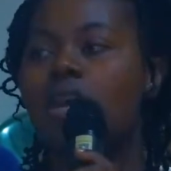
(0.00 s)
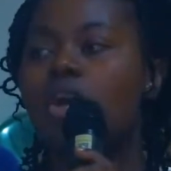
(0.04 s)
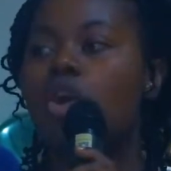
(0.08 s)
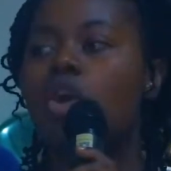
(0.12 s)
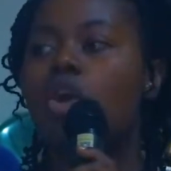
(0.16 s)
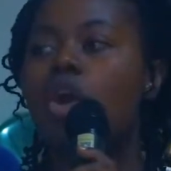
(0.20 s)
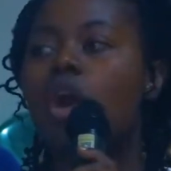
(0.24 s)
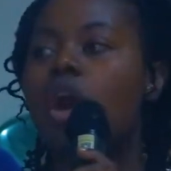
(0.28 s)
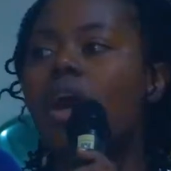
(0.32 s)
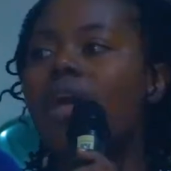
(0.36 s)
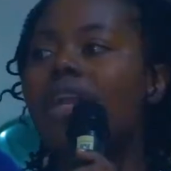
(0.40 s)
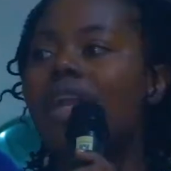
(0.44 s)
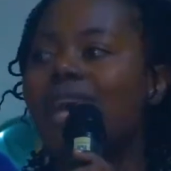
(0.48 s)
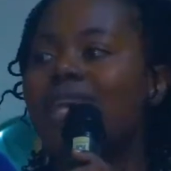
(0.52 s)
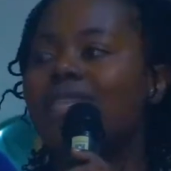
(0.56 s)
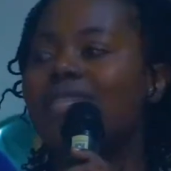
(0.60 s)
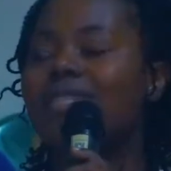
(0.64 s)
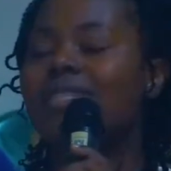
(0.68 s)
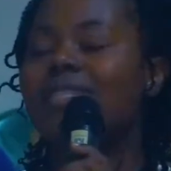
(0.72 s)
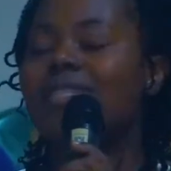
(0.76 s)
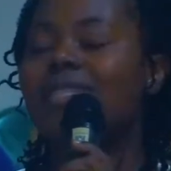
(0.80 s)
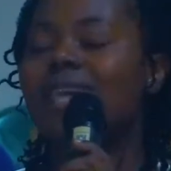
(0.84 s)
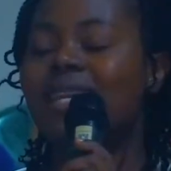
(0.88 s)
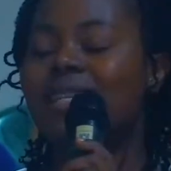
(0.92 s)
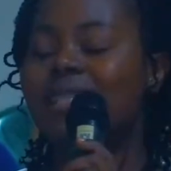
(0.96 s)
God has
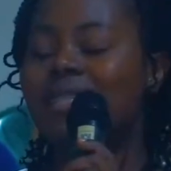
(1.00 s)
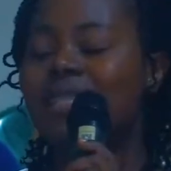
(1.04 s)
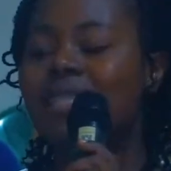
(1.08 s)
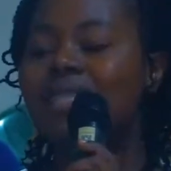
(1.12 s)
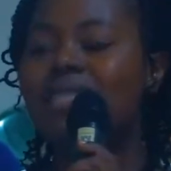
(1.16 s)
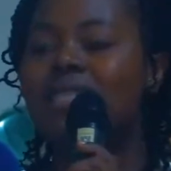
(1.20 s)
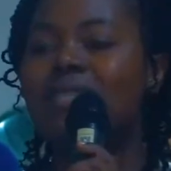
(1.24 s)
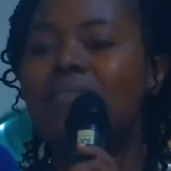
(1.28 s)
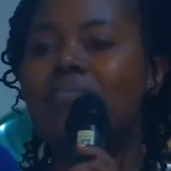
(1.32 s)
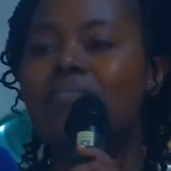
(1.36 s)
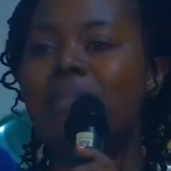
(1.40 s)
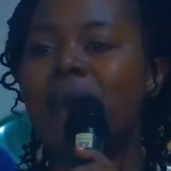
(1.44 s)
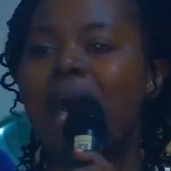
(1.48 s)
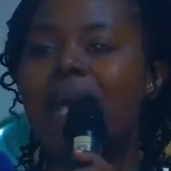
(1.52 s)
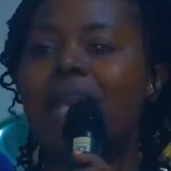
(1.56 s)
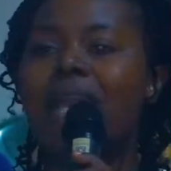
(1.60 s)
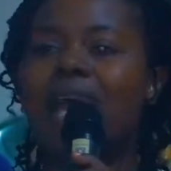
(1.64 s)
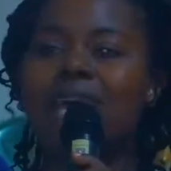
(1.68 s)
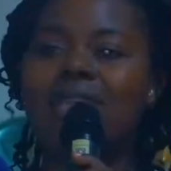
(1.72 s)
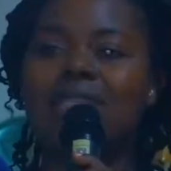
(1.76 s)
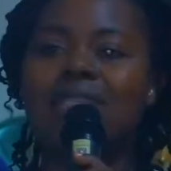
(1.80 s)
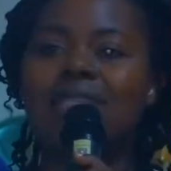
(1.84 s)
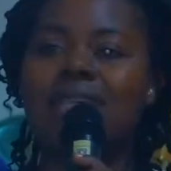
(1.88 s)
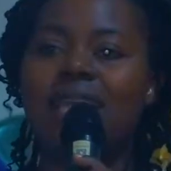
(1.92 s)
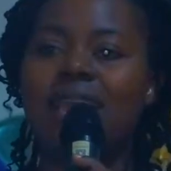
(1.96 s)
destined the man
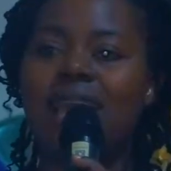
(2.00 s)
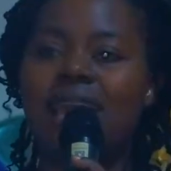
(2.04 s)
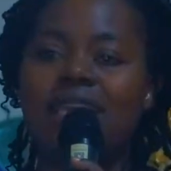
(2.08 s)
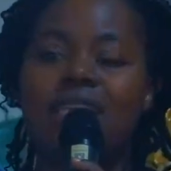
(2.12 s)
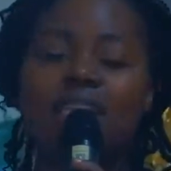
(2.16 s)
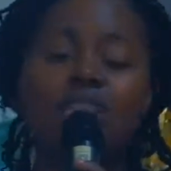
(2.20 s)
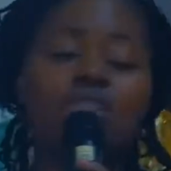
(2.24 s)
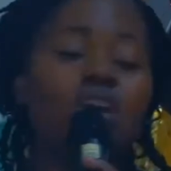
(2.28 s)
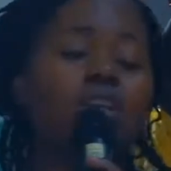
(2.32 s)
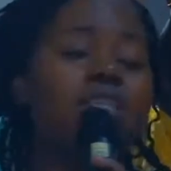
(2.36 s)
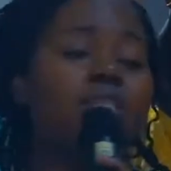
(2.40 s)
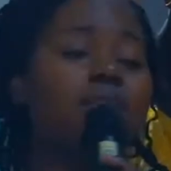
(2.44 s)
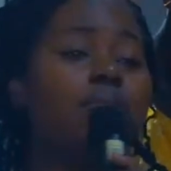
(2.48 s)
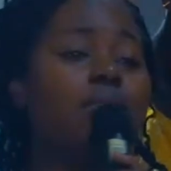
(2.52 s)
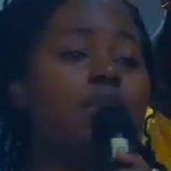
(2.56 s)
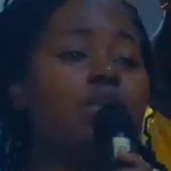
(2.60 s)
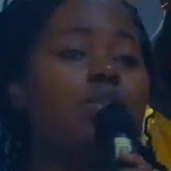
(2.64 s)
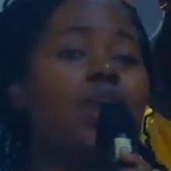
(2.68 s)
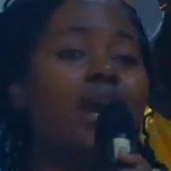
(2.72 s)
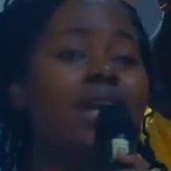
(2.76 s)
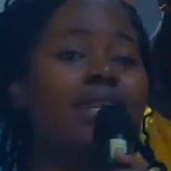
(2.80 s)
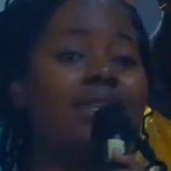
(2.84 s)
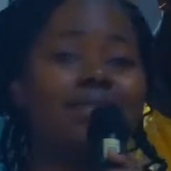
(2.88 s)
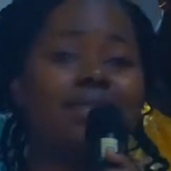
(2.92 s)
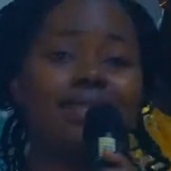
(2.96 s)
as the head. It doesn't mean
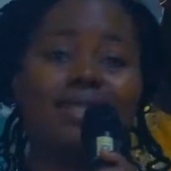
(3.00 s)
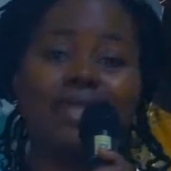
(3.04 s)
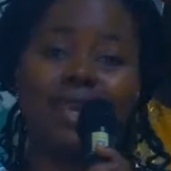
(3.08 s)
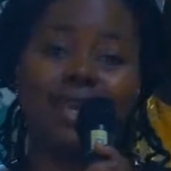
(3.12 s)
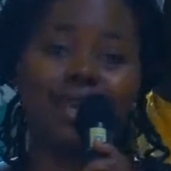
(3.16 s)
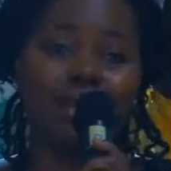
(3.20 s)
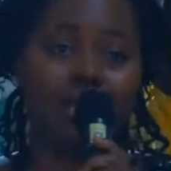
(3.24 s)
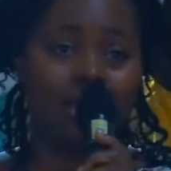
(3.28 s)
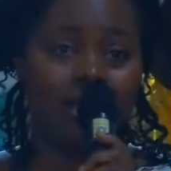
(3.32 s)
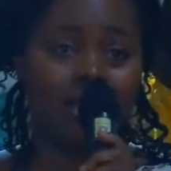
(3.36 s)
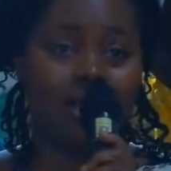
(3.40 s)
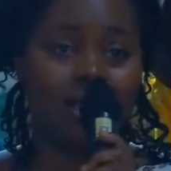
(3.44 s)
you are the tail,